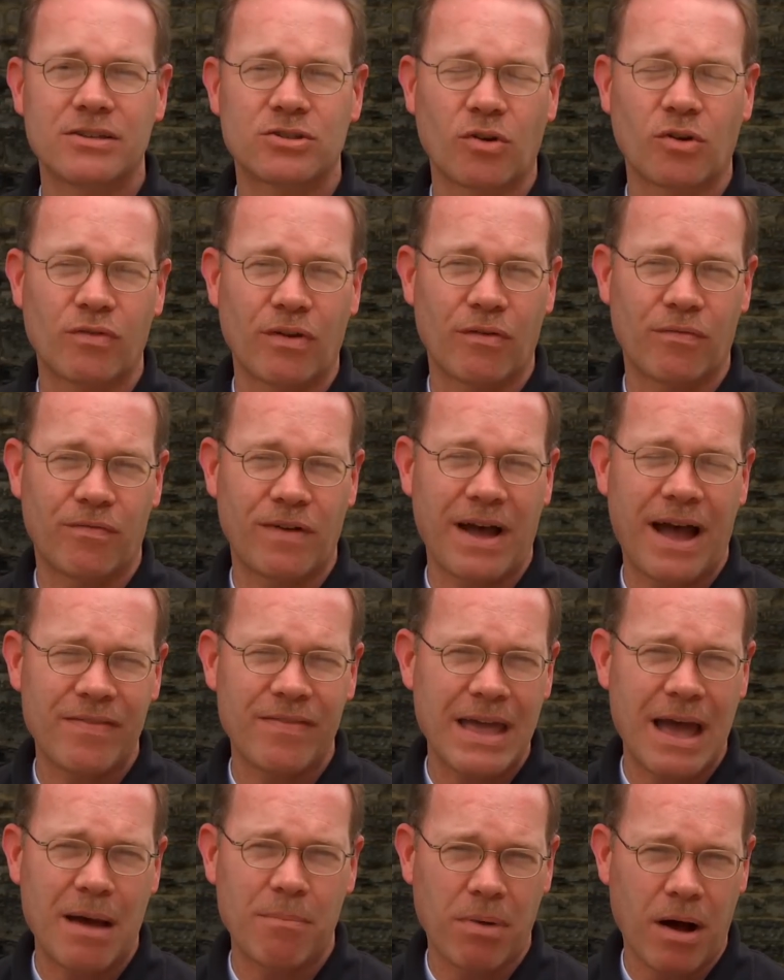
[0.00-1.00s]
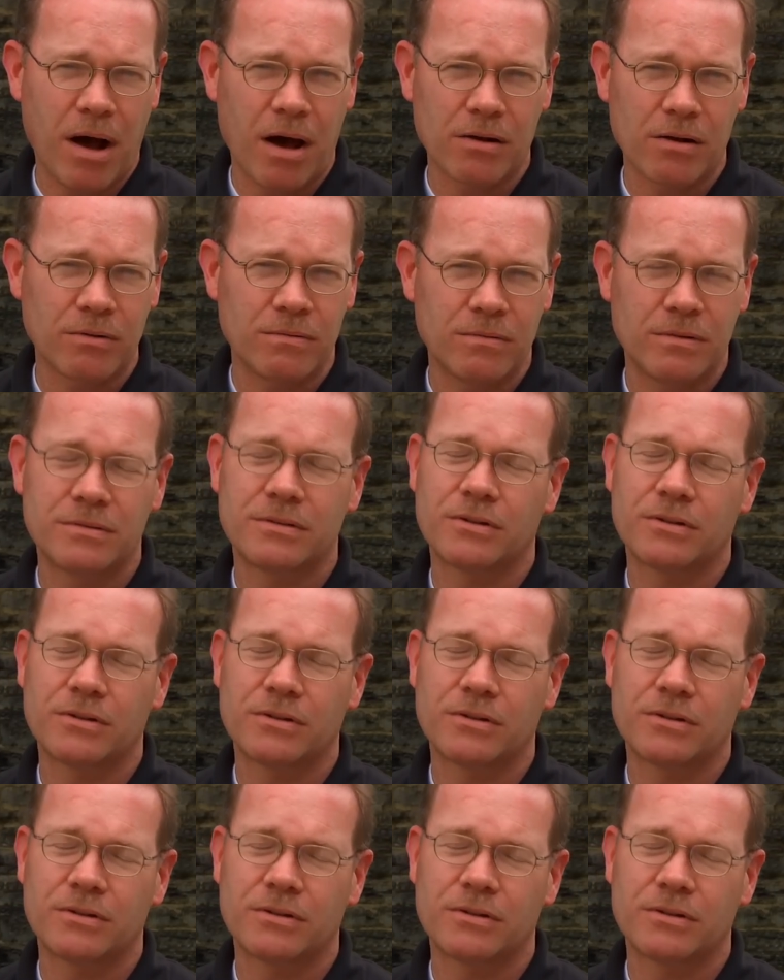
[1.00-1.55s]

So if you find that bottle,